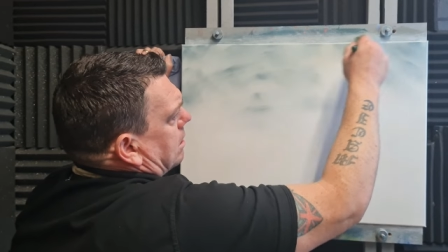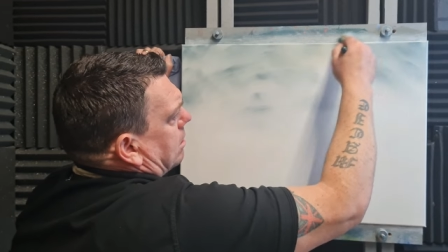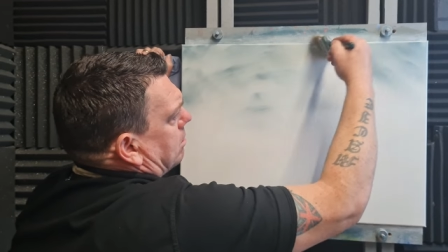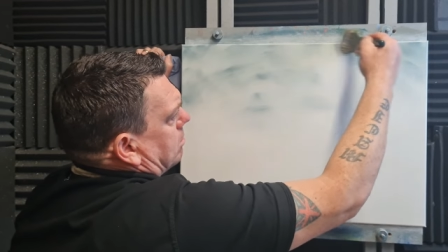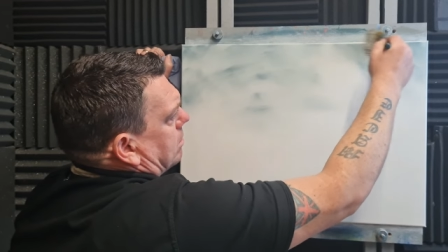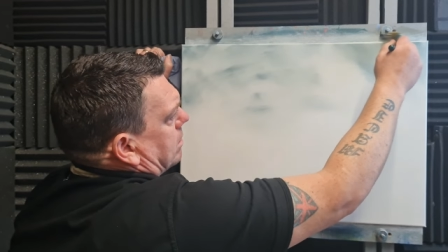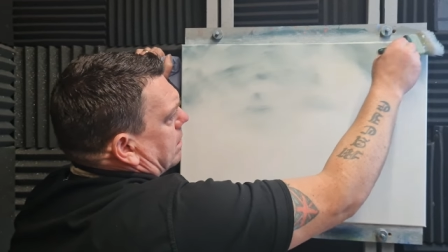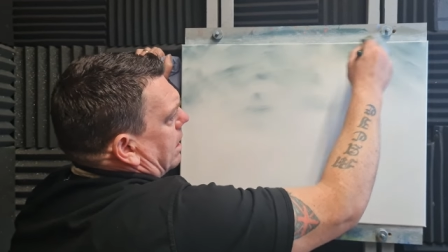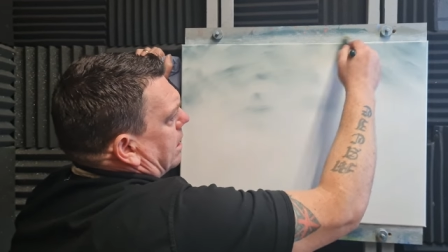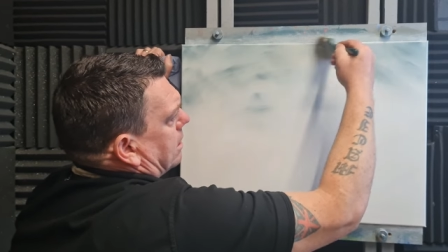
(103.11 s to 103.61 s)

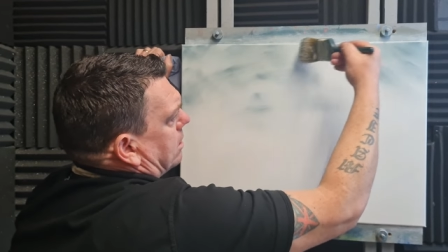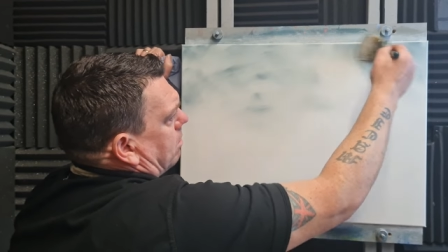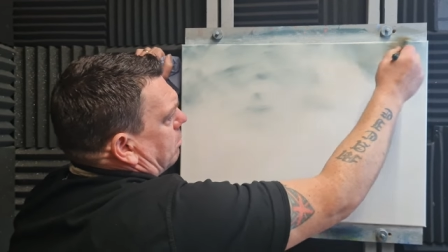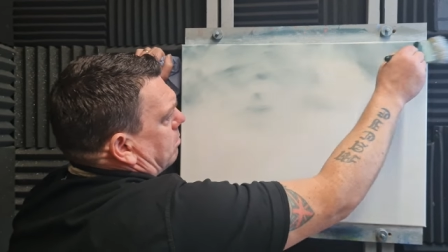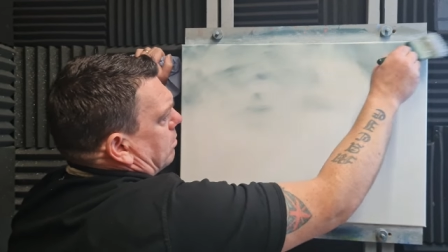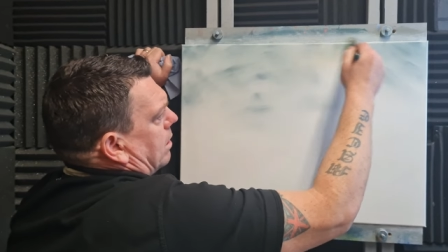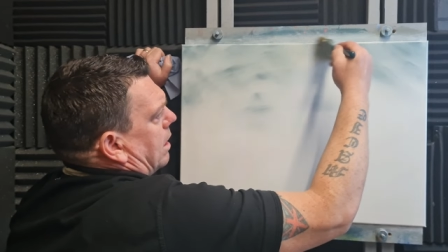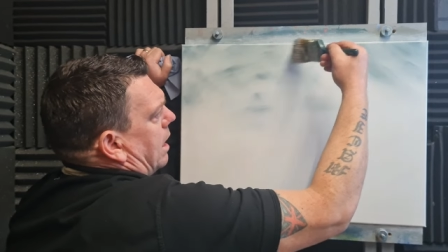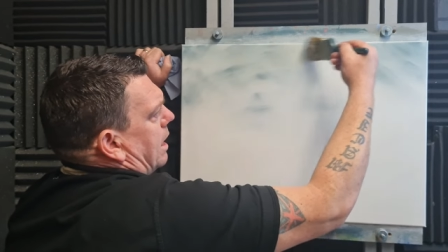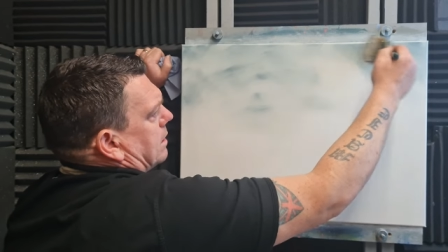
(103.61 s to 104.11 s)
Okay, I
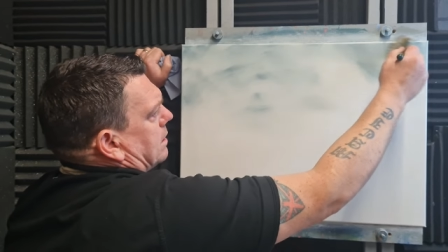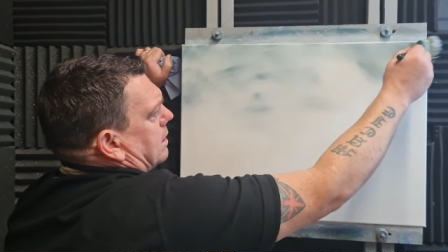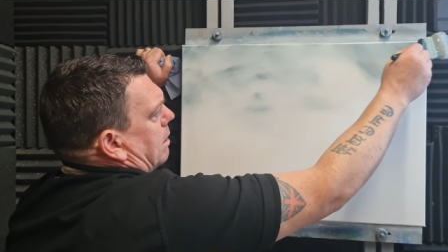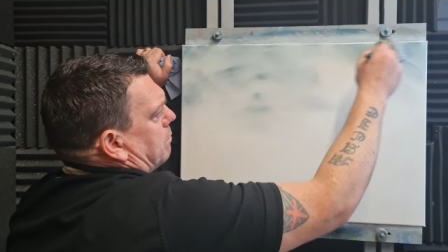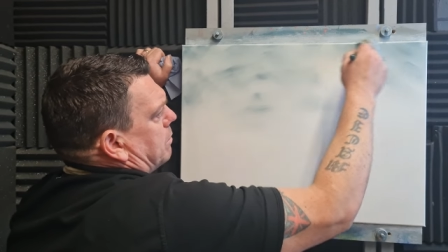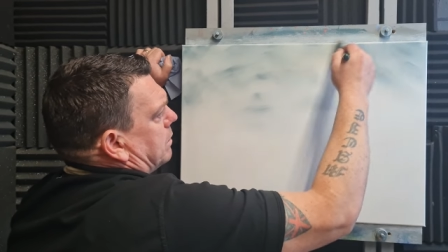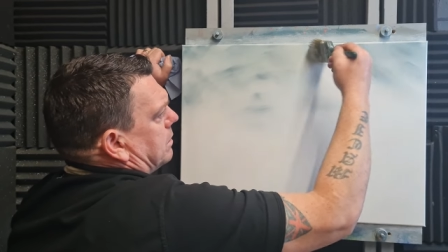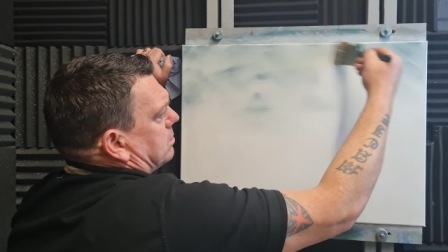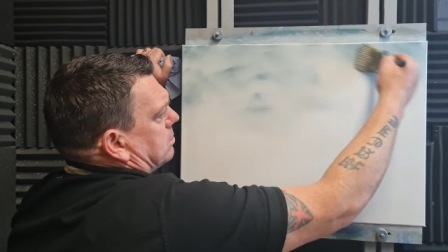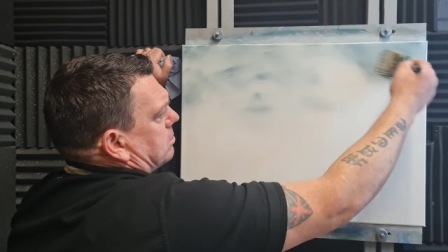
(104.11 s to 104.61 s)
don't like
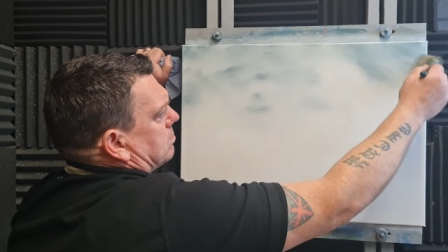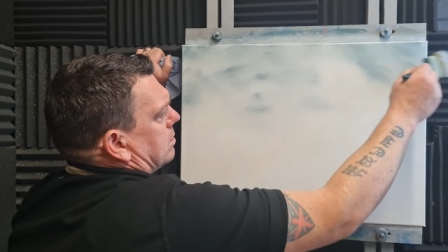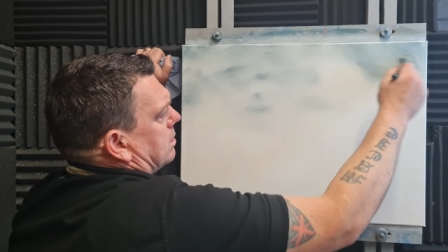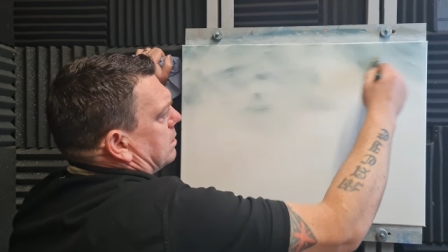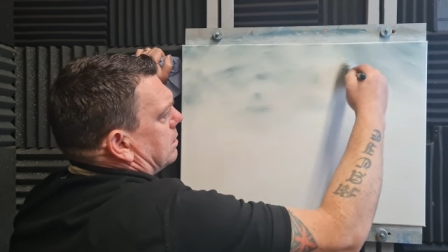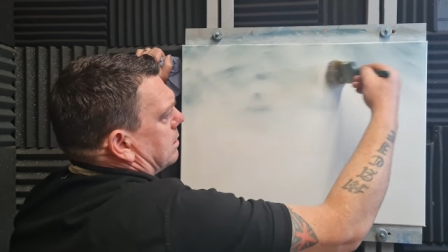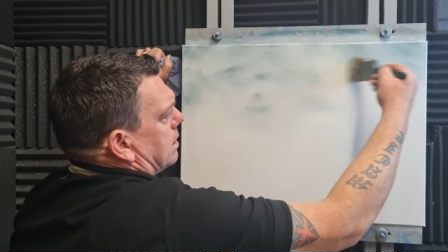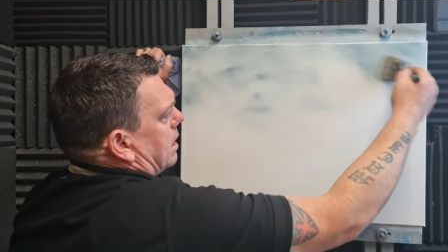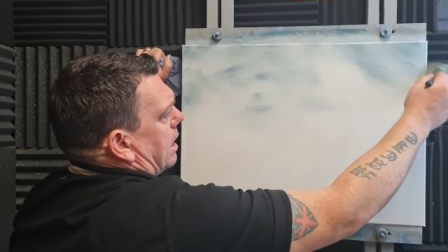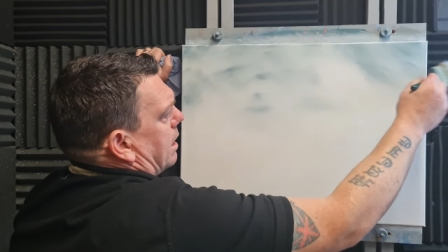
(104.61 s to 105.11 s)
that big
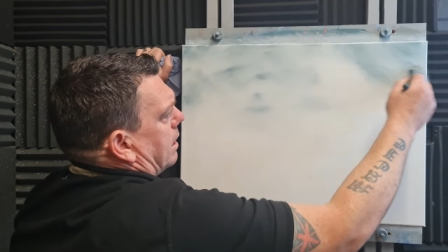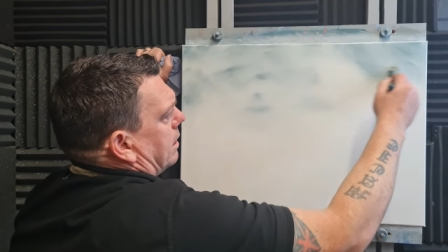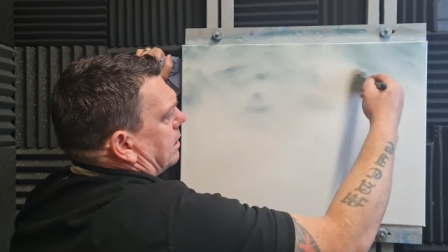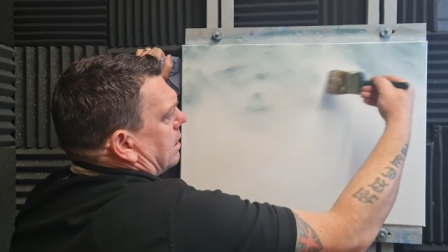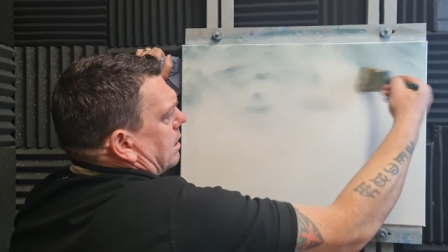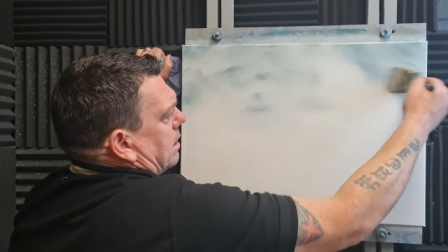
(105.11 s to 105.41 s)
streak there.